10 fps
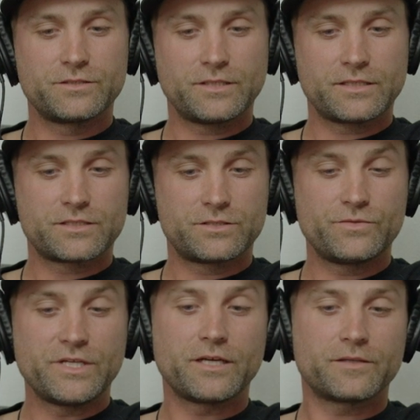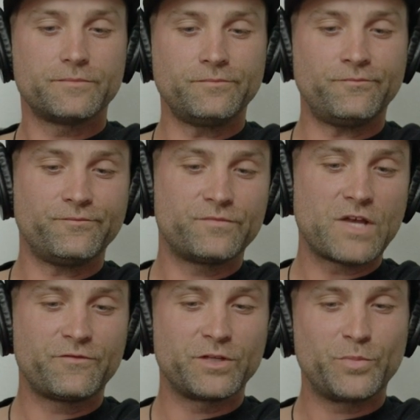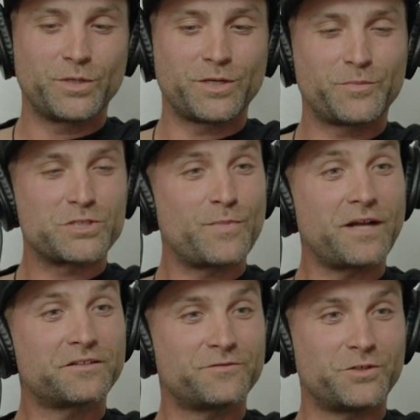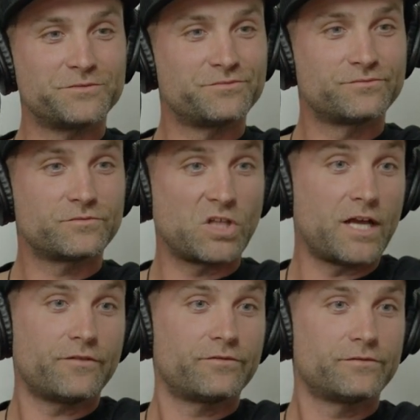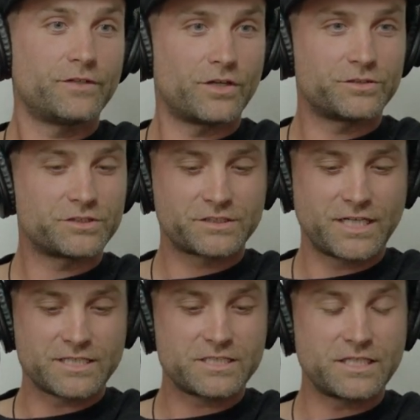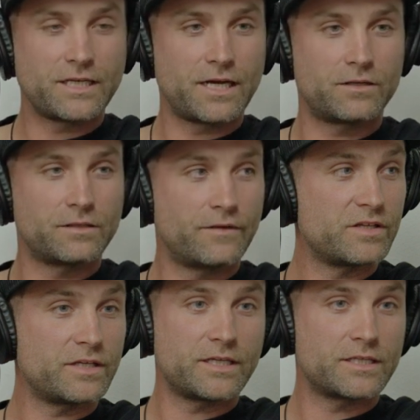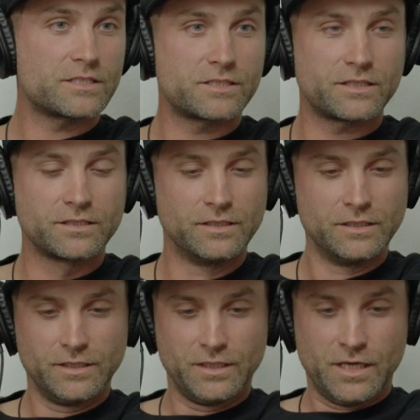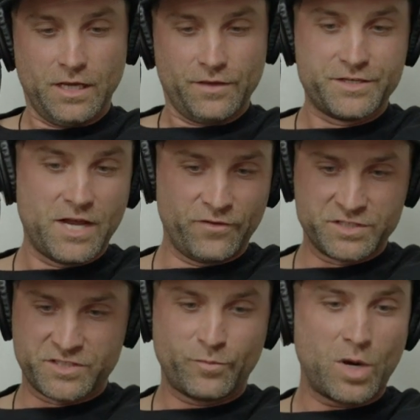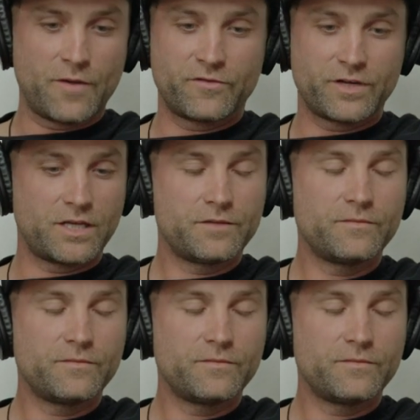it's unique. Definitely put a perspective on life. Just kind of seeing how everything is, the difference of poverty.